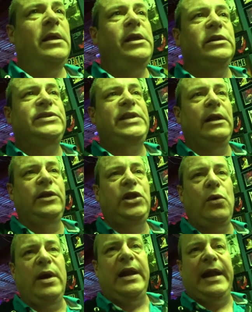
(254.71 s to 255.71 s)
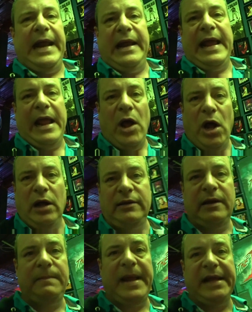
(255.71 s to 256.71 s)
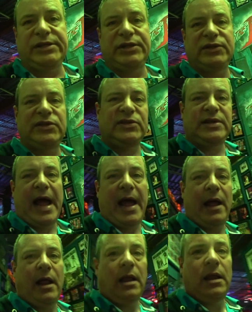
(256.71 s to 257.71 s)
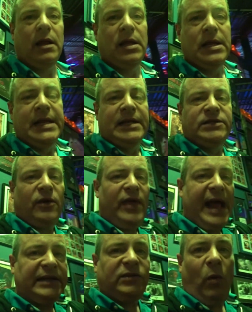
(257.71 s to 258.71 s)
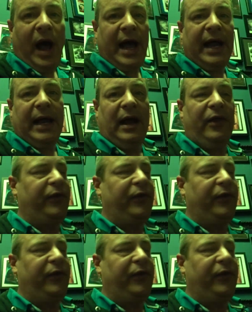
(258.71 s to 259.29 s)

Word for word: you're still doing it in a haunted mansion style. So that's why a